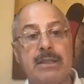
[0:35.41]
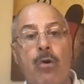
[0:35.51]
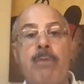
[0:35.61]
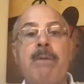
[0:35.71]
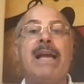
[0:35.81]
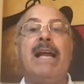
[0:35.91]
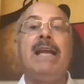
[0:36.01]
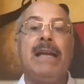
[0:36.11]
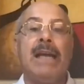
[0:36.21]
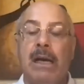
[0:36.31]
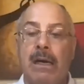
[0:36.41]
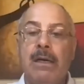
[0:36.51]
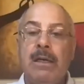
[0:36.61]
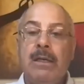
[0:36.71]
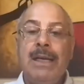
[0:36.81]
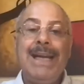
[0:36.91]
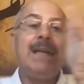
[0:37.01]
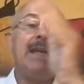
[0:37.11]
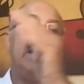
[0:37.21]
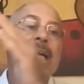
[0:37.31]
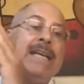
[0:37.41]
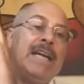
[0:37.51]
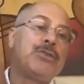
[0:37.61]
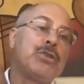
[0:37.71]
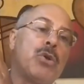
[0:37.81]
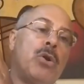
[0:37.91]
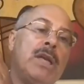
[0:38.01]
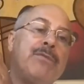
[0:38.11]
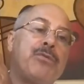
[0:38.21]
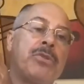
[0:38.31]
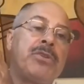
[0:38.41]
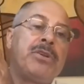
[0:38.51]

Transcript: Or am I getting uh, a, an interest only for three